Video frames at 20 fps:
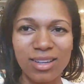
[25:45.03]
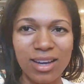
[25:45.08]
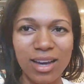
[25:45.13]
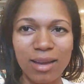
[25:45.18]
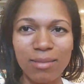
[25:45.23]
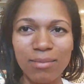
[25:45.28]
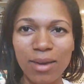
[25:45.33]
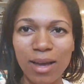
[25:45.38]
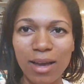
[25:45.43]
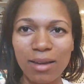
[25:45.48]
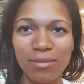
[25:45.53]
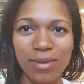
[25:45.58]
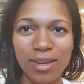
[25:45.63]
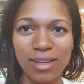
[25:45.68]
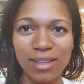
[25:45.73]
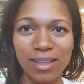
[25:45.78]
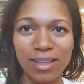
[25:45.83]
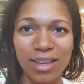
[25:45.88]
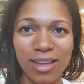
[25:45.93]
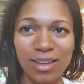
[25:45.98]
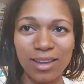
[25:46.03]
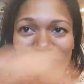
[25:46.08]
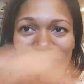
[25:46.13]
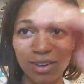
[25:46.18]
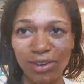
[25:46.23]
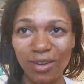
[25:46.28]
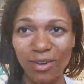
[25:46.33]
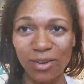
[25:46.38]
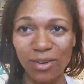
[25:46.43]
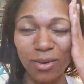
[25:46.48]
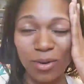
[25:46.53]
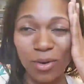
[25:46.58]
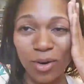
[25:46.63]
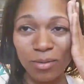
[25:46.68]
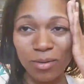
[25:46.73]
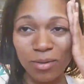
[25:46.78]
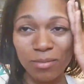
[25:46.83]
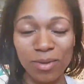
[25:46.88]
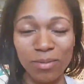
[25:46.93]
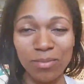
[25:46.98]
I'm having like
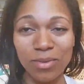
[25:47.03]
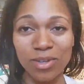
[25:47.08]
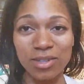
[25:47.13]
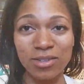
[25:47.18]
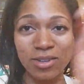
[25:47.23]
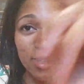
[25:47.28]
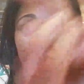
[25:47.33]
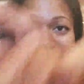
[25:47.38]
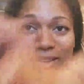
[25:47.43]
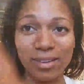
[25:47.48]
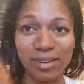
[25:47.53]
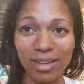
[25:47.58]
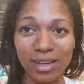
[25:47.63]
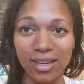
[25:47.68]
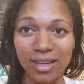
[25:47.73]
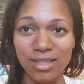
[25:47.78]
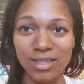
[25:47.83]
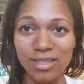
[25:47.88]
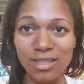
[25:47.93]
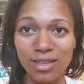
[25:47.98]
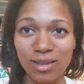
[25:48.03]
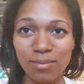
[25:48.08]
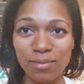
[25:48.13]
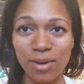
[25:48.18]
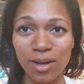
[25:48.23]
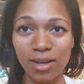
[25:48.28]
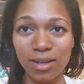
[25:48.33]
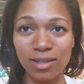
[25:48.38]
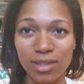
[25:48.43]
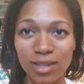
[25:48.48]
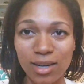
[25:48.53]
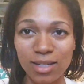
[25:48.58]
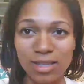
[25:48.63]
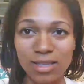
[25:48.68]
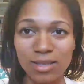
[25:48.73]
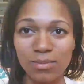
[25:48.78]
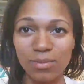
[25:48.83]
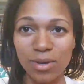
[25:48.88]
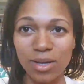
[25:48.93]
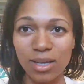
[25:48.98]
horrible memories right now, guys.
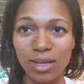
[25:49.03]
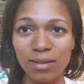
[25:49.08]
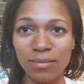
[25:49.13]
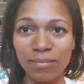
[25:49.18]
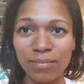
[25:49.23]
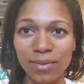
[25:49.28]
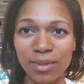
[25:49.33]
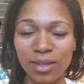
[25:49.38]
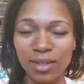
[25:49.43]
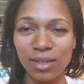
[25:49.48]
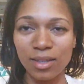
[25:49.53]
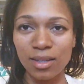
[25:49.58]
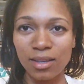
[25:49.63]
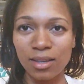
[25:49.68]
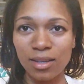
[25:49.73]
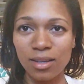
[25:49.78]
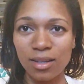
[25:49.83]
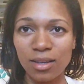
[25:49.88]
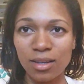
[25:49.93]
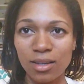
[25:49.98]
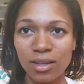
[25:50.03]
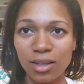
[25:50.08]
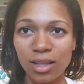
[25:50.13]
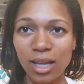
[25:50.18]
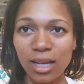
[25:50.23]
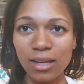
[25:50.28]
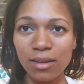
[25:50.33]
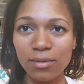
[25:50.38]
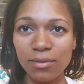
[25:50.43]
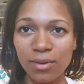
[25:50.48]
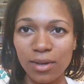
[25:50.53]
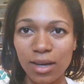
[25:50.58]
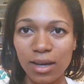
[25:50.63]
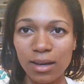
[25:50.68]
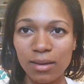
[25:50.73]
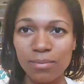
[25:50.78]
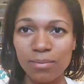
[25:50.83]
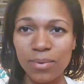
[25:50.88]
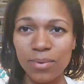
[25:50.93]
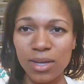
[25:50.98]
Apologize. But a lot
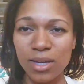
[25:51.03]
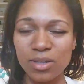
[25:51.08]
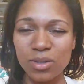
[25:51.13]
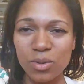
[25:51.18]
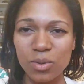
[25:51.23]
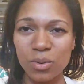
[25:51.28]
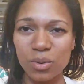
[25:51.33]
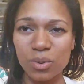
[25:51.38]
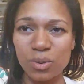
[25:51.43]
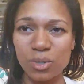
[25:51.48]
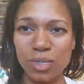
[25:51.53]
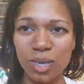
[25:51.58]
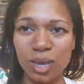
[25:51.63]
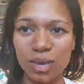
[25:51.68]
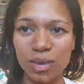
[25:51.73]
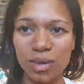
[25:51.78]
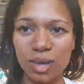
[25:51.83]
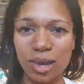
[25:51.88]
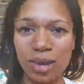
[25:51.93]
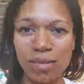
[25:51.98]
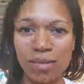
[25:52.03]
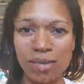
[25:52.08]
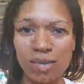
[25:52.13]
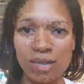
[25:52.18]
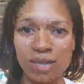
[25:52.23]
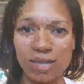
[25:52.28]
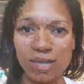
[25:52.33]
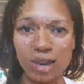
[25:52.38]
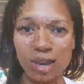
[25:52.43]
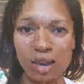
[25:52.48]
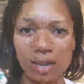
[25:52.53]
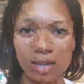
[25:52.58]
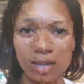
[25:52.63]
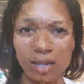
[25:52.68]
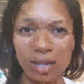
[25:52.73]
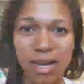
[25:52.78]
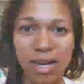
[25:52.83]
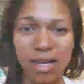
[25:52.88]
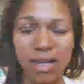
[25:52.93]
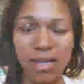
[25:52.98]
of big schools are having these
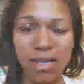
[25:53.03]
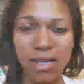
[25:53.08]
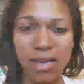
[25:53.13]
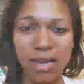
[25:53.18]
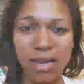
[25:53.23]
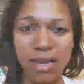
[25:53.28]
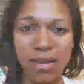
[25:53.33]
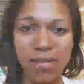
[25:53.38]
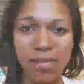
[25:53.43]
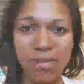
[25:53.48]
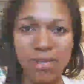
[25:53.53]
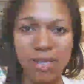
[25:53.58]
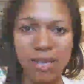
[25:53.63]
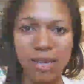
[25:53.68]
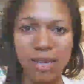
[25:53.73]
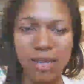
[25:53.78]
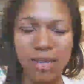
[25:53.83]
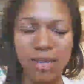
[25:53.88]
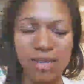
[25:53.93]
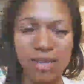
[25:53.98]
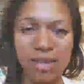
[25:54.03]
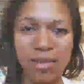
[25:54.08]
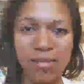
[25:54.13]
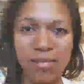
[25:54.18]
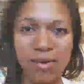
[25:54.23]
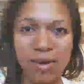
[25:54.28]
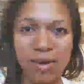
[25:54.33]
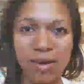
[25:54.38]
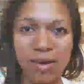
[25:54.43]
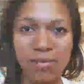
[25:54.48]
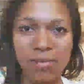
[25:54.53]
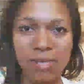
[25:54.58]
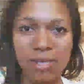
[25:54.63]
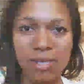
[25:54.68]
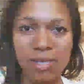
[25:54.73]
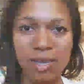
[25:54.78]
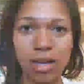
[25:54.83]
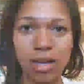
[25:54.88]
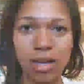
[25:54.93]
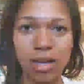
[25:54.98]
online camps, like DevOps
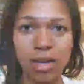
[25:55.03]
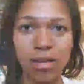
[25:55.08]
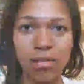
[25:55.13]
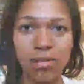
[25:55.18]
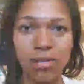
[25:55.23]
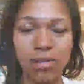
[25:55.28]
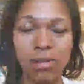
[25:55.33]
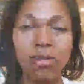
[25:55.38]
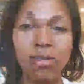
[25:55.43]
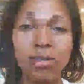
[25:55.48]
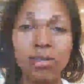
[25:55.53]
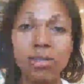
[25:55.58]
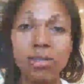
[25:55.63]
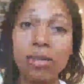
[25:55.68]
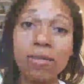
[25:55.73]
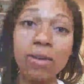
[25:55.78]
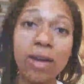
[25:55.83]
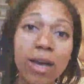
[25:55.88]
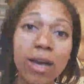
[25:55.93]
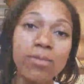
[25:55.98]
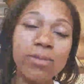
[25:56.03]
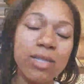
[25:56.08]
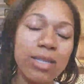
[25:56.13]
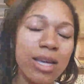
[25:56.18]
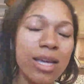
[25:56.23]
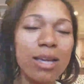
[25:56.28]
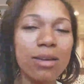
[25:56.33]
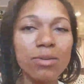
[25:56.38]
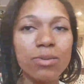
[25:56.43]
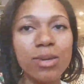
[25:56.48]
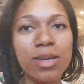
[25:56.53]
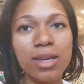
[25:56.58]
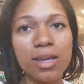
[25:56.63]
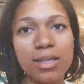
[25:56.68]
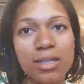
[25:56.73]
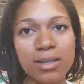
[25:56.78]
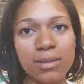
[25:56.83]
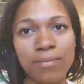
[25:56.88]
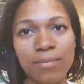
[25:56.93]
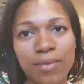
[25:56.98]
stuff, like learn DevOps in 8
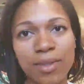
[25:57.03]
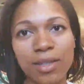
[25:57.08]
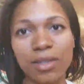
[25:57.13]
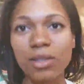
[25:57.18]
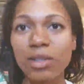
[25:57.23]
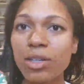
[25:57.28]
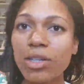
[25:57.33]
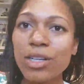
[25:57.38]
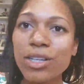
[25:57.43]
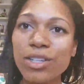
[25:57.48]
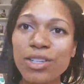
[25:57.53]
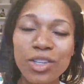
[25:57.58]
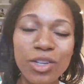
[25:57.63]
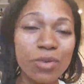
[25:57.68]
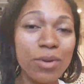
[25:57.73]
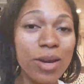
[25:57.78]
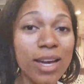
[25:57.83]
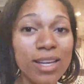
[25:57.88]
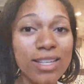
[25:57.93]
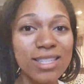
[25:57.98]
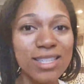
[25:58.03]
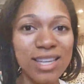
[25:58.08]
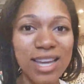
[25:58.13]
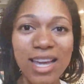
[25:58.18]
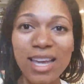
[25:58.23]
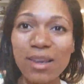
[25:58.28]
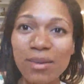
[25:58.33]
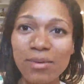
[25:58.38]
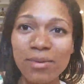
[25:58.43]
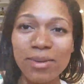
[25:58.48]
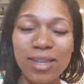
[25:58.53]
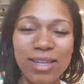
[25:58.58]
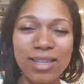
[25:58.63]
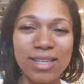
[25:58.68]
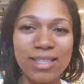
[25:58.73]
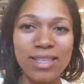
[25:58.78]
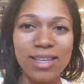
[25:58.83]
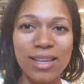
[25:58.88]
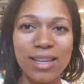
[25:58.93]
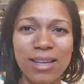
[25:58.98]
weeks, learn UX in 8
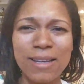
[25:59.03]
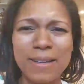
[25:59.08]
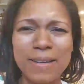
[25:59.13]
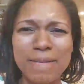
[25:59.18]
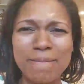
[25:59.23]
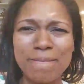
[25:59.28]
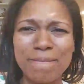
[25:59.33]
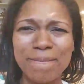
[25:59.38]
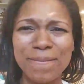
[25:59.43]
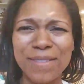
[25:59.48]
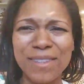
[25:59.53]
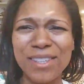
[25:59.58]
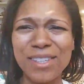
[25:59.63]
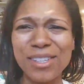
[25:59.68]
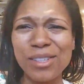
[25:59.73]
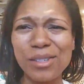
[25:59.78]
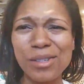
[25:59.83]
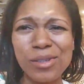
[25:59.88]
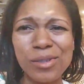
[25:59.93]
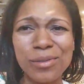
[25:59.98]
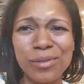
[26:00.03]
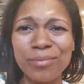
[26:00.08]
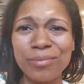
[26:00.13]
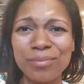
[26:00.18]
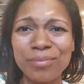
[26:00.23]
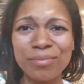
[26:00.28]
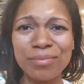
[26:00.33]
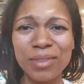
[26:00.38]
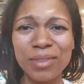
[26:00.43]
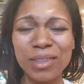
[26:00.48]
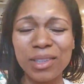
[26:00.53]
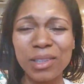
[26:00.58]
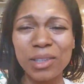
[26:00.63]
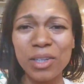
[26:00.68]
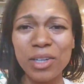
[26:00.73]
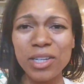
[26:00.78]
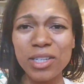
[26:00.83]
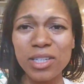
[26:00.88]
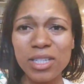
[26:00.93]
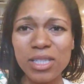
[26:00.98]
weeks. No,
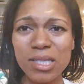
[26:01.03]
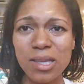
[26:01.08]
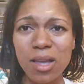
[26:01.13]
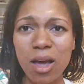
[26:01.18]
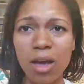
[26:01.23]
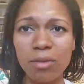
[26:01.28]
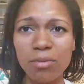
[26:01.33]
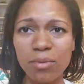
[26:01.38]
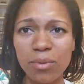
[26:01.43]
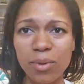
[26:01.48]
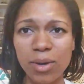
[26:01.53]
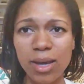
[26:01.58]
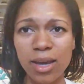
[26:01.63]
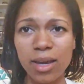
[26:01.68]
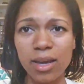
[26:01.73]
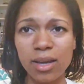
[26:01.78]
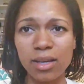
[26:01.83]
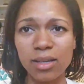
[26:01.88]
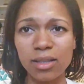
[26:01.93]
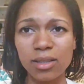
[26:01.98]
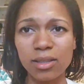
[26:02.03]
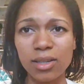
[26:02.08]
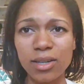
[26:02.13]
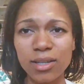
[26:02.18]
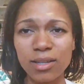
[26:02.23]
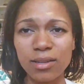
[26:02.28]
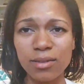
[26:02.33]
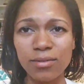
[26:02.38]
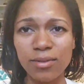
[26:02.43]
learn the software, learn the